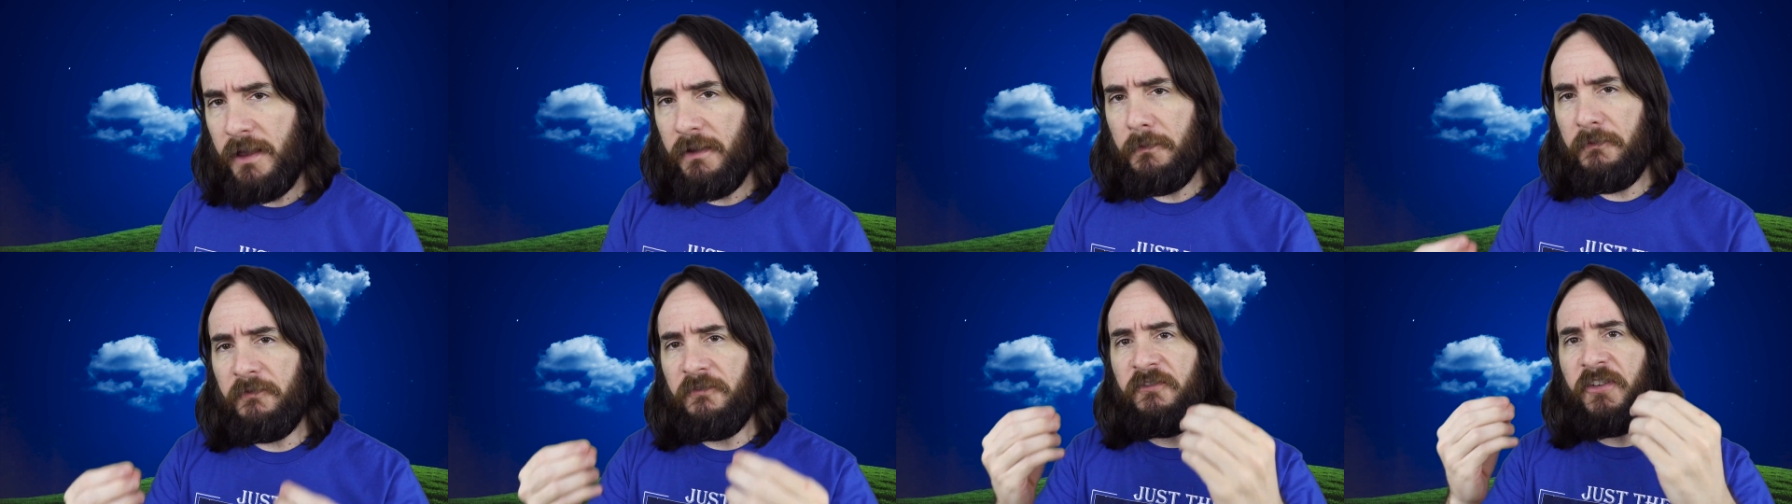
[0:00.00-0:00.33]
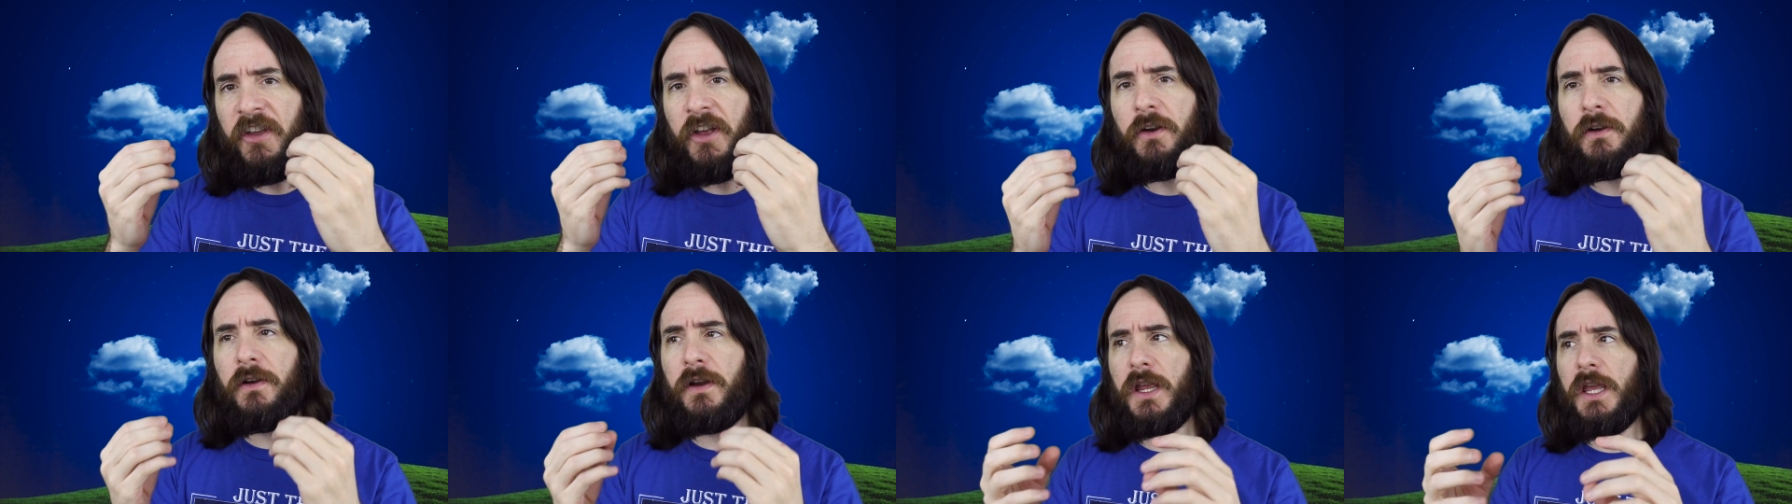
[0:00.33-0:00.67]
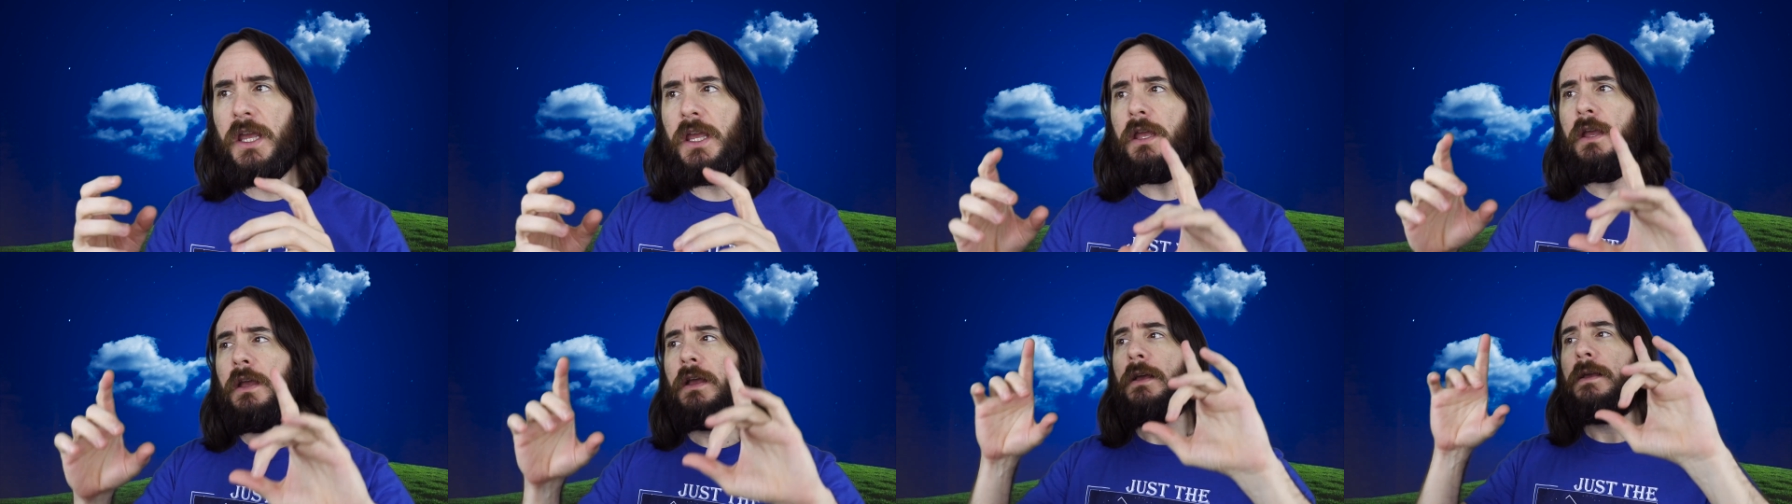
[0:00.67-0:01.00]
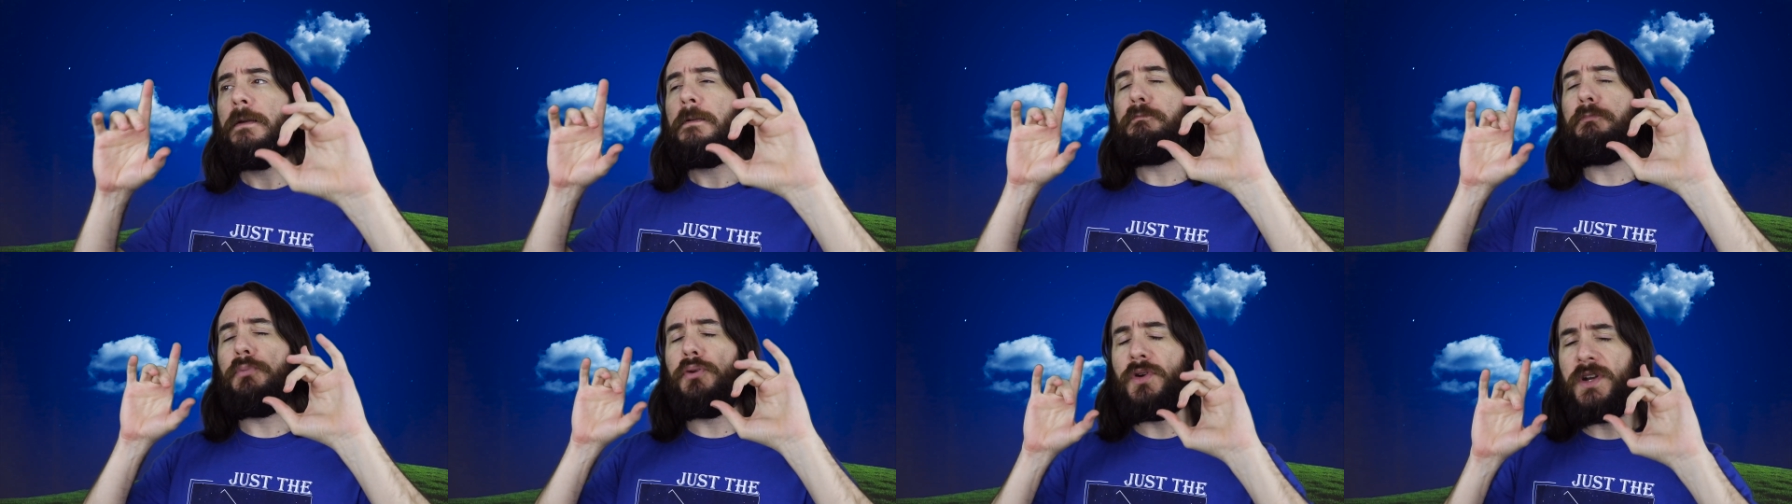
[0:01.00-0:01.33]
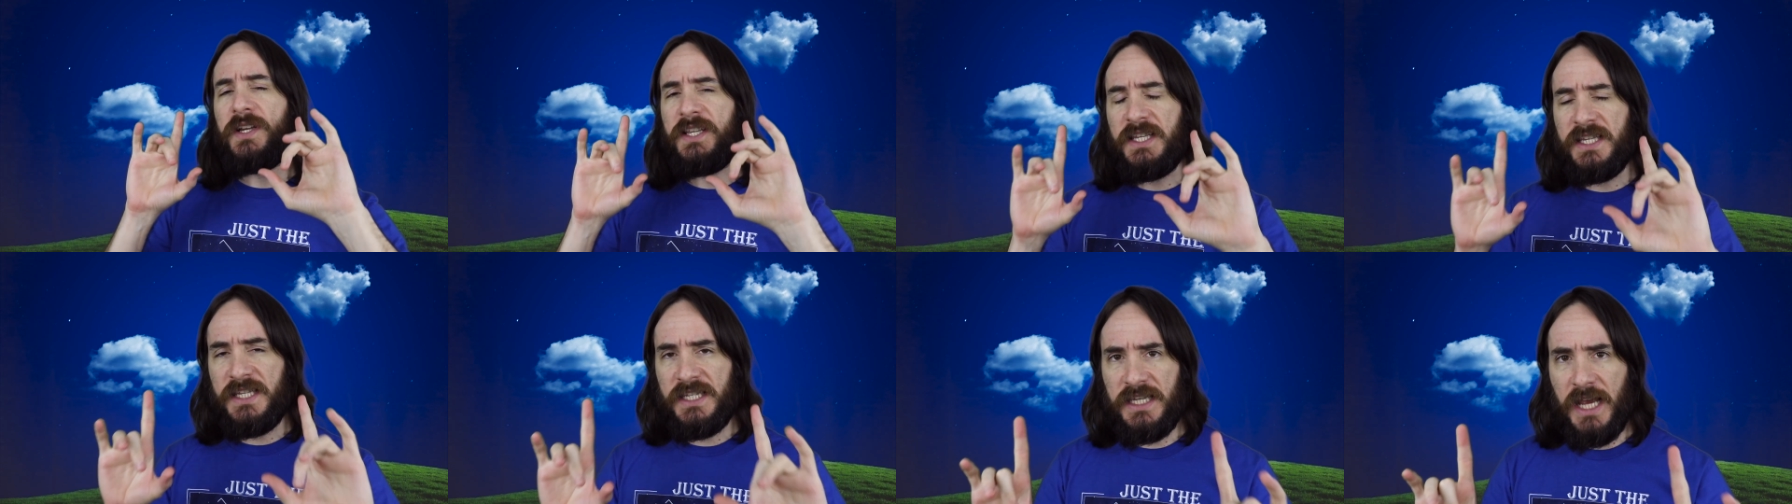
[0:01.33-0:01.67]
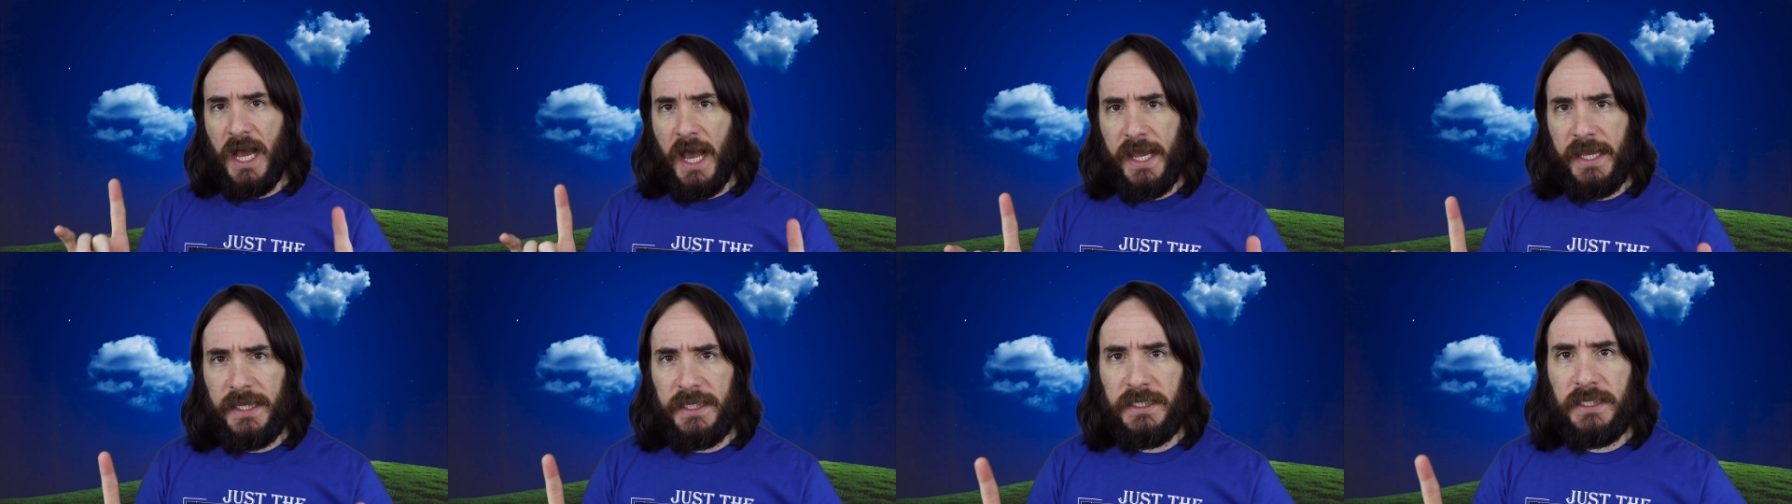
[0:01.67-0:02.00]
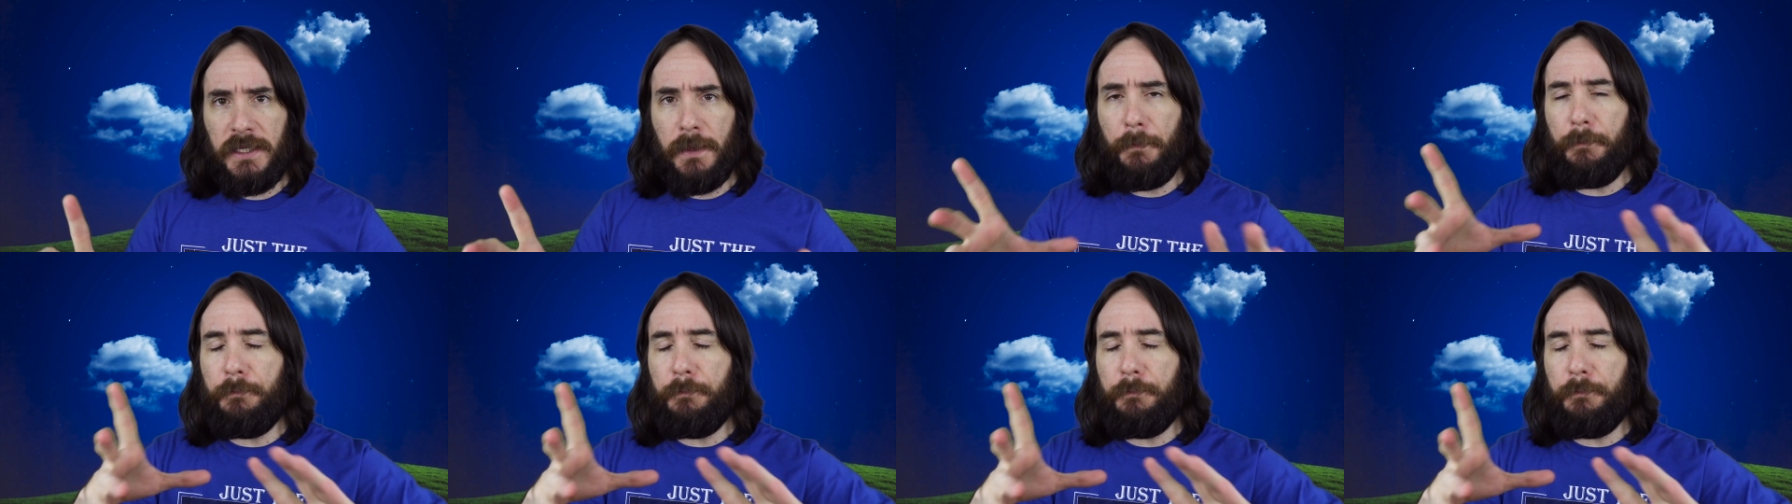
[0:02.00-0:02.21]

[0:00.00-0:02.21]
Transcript: very precise